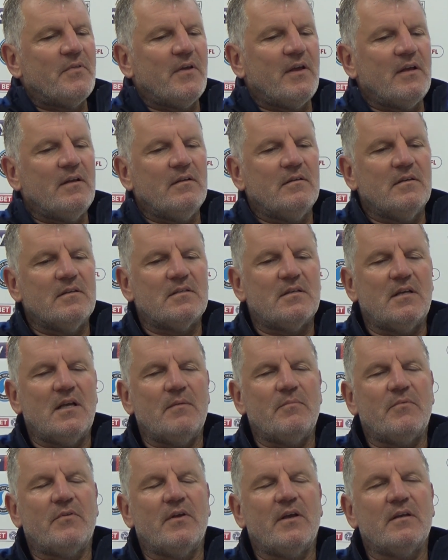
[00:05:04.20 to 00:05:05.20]
thing. It's okay.
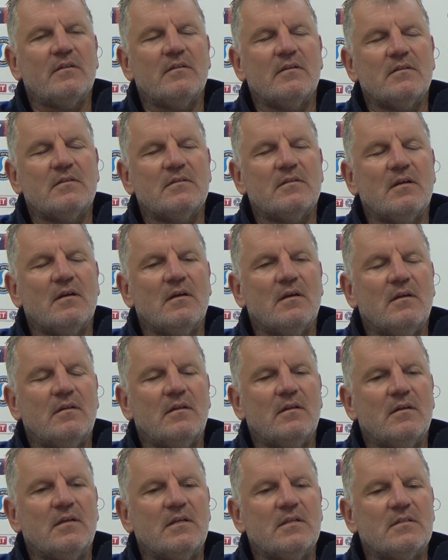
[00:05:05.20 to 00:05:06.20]
A hip thing
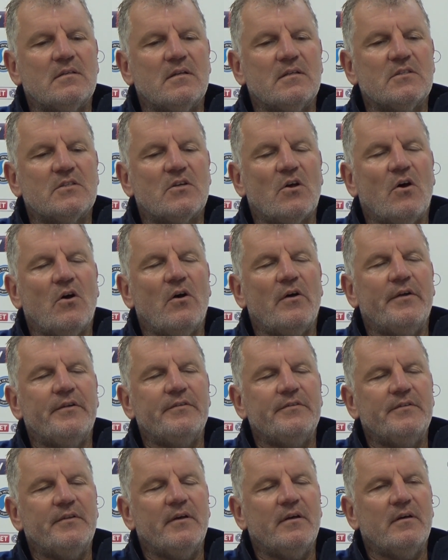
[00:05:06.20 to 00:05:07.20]
that he's got,
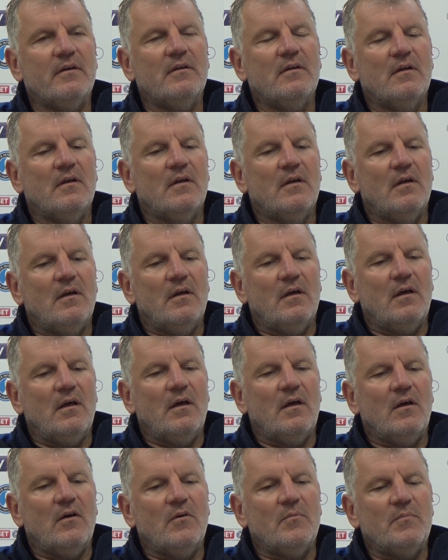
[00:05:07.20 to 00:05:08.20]

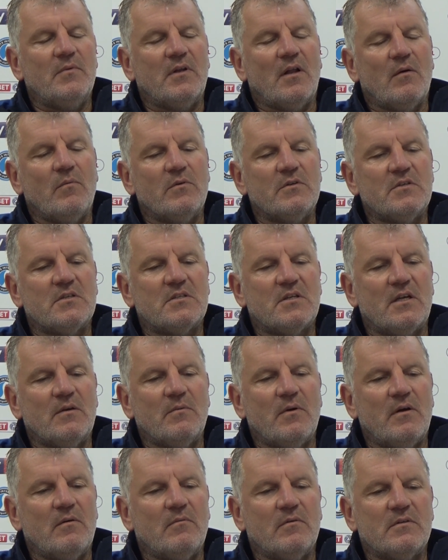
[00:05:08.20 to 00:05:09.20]
and we just
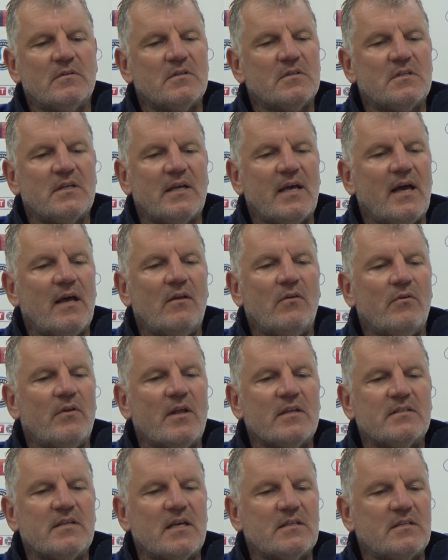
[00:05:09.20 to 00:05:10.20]
see how long
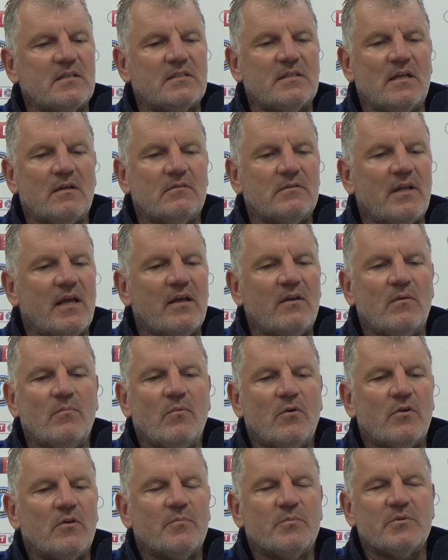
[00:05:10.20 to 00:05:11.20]
it takes to settle down and
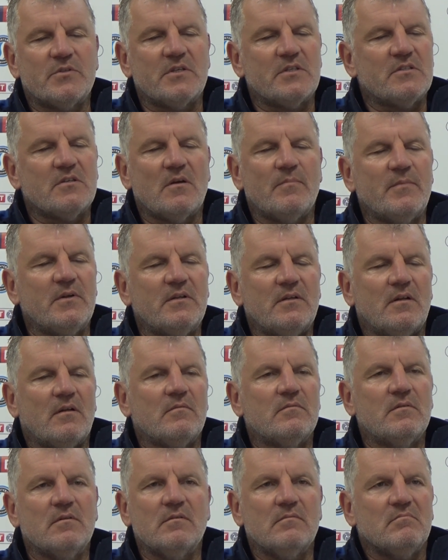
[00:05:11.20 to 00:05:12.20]
what the procedures are. I mean, you know,
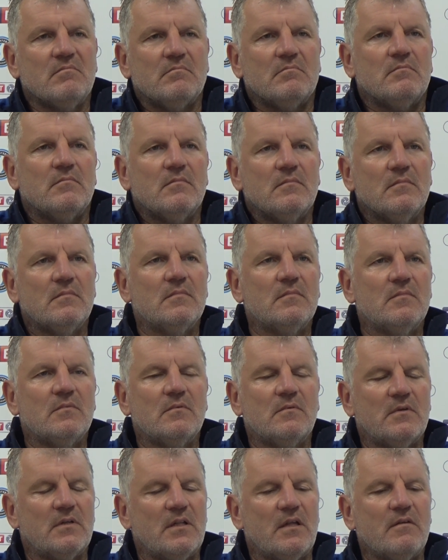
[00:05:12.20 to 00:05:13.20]

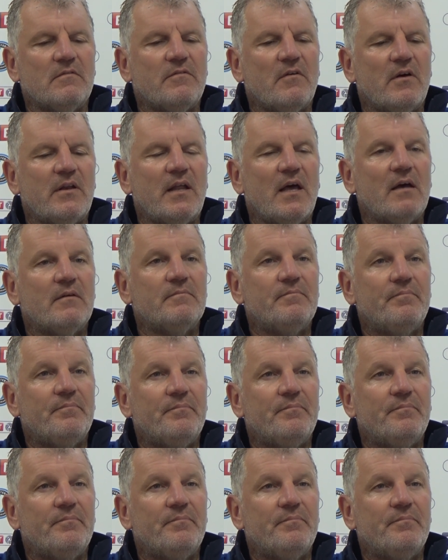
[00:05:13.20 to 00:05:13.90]
we need to find out.